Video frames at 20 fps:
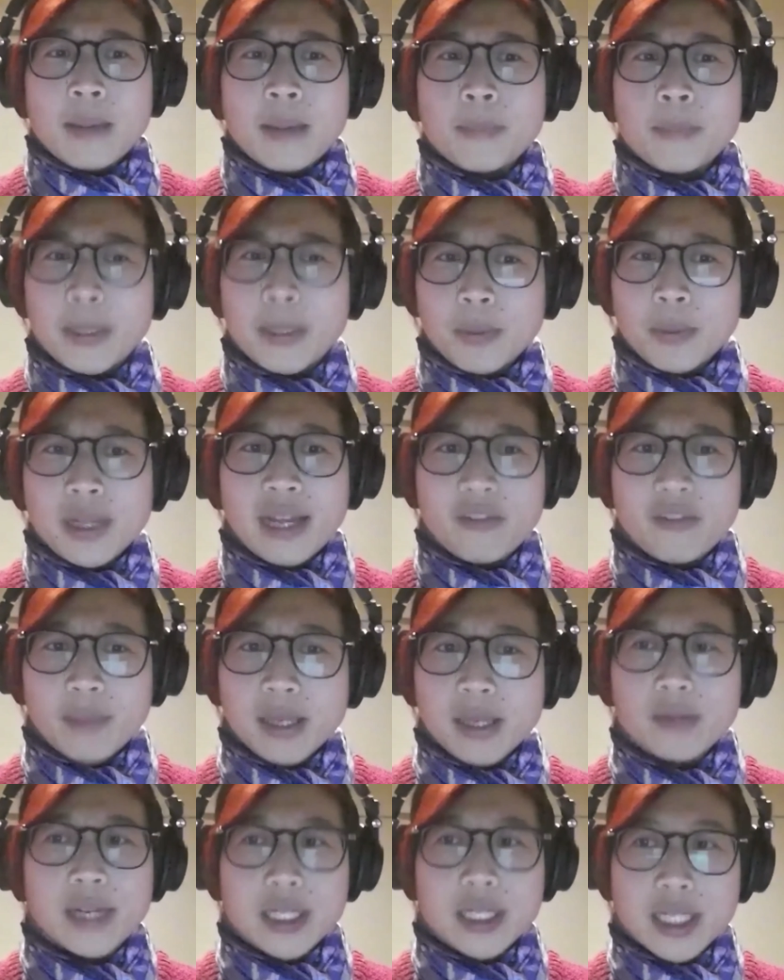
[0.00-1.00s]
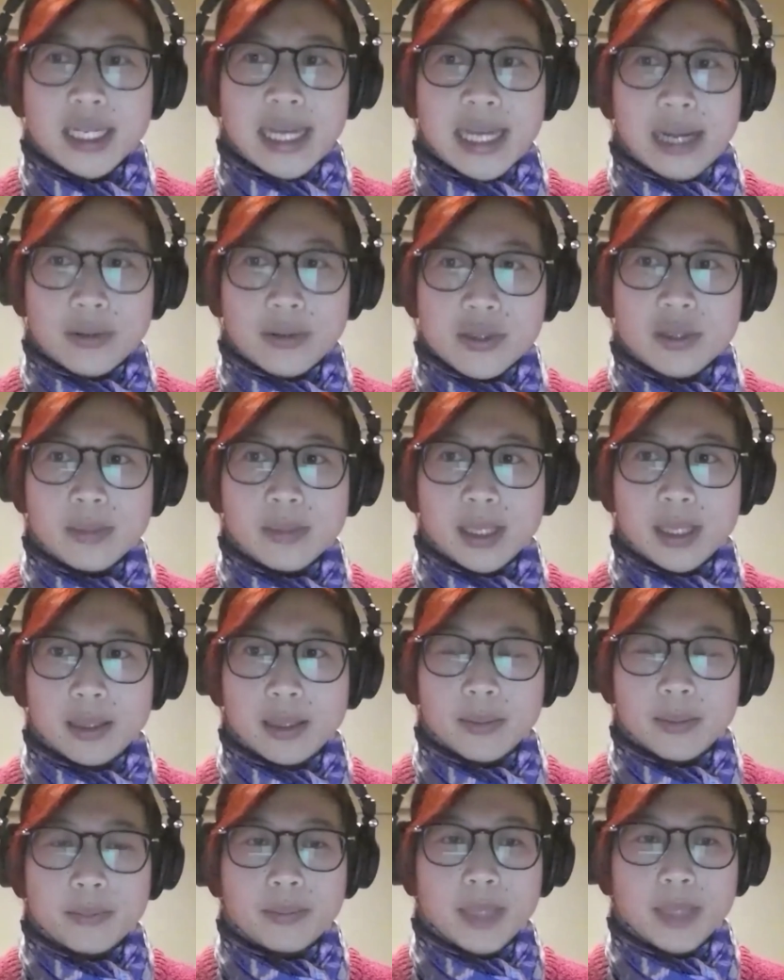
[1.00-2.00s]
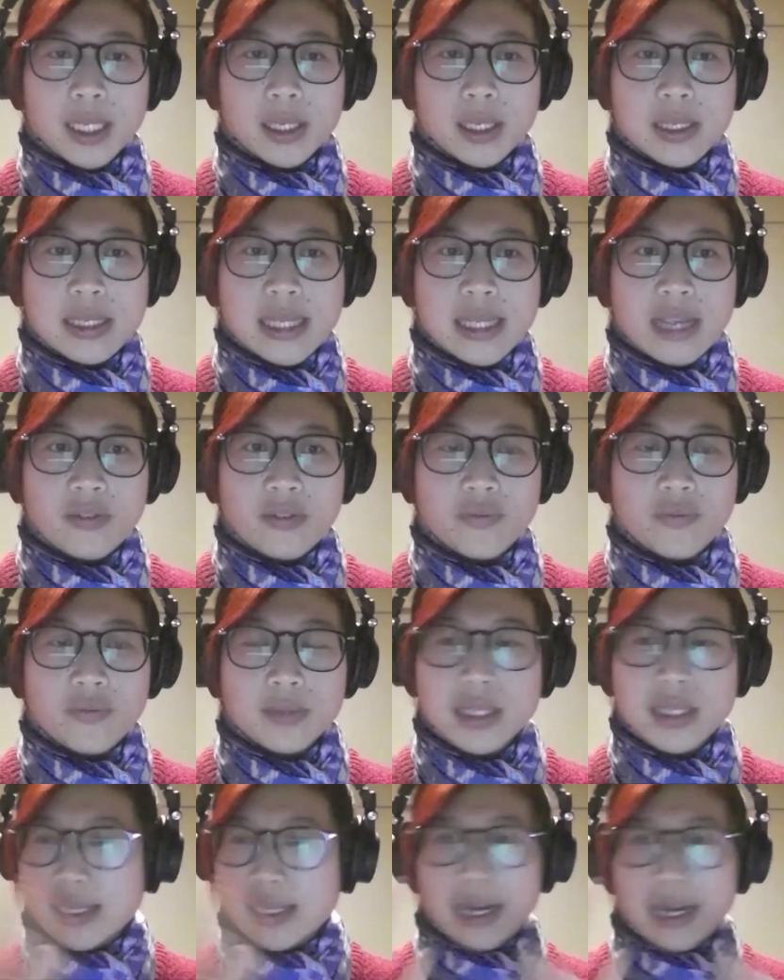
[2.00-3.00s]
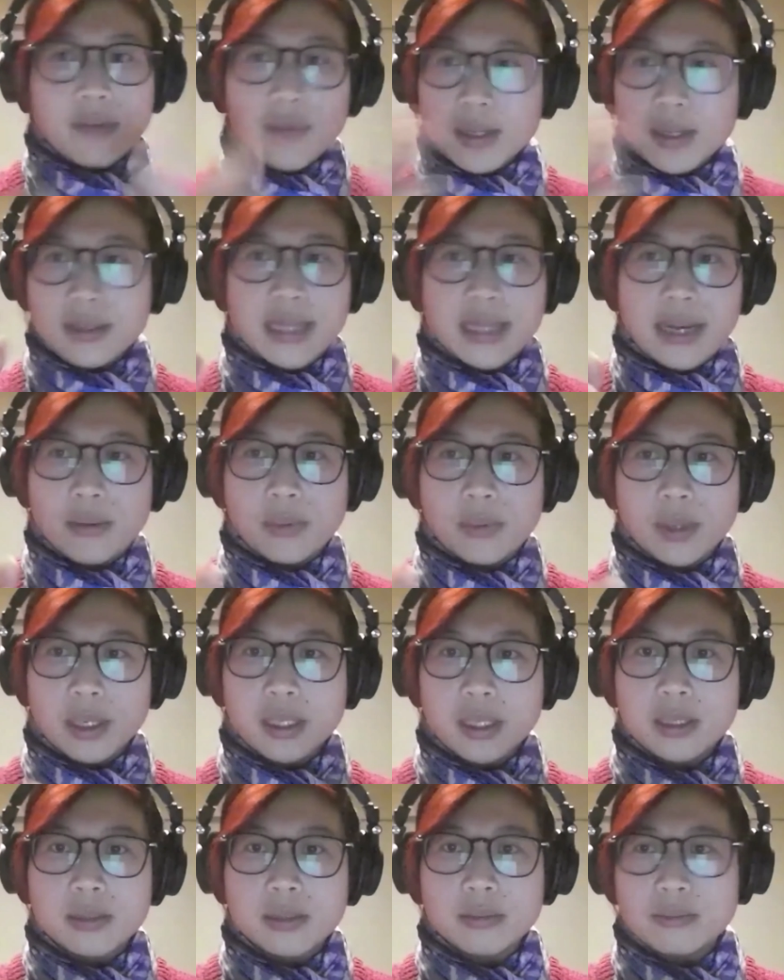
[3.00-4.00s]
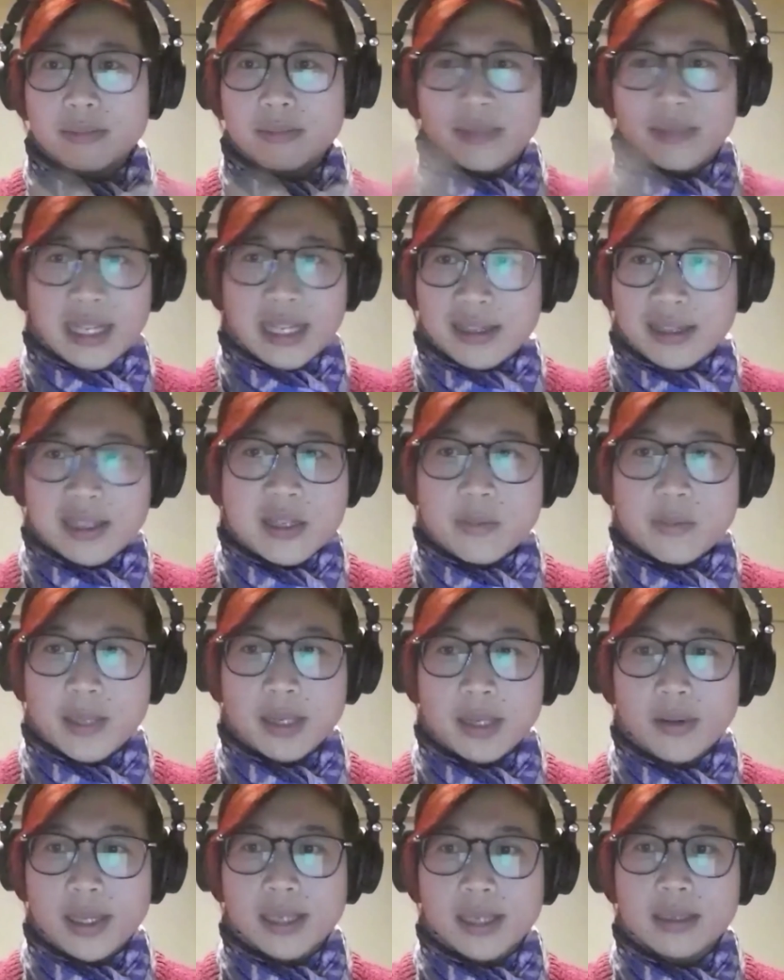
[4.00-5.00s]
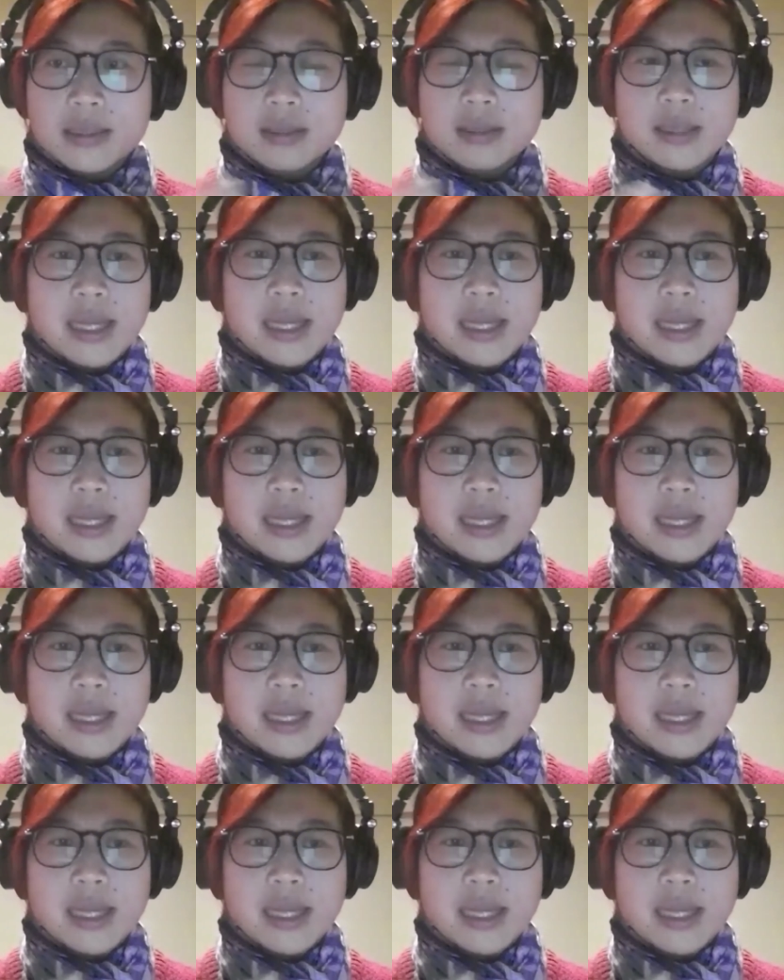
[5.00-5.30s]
People have been reaching out to me because they've discovered that work in this period.